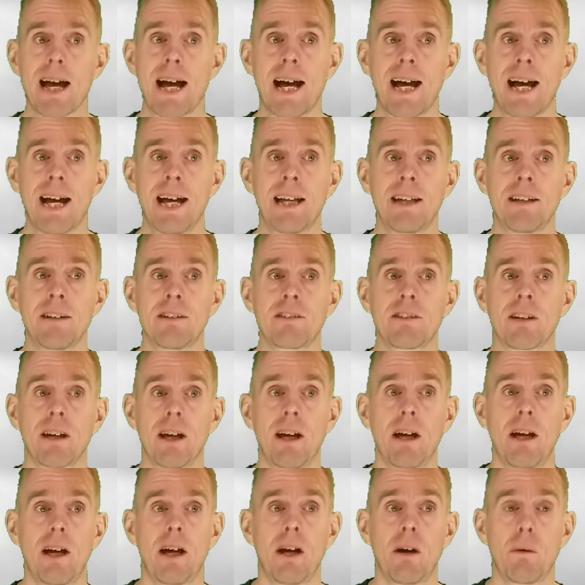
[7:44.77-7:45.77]
And
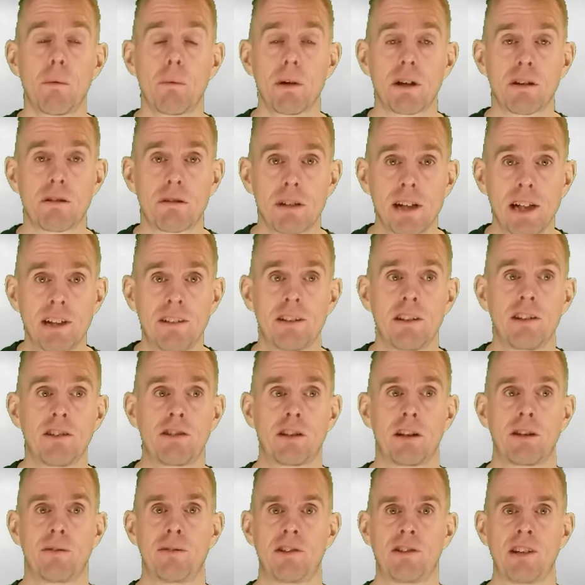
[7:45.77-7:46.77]
we're creating
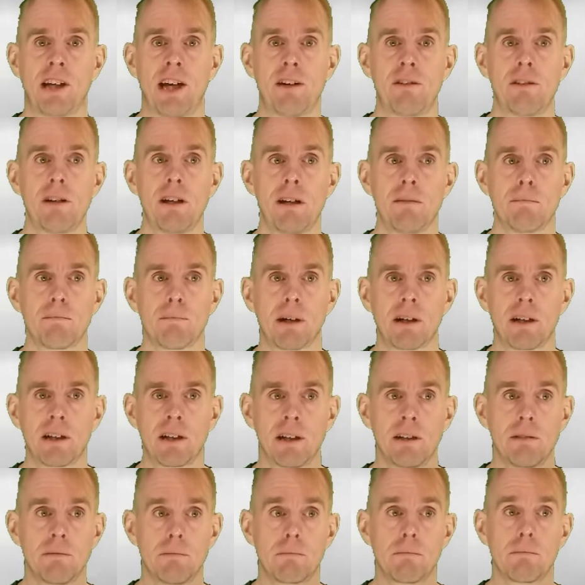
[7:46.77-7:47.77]
surface area
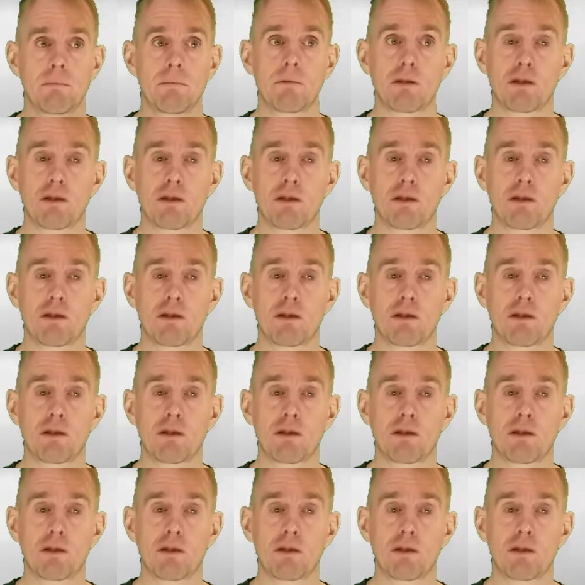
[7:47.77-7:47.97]
by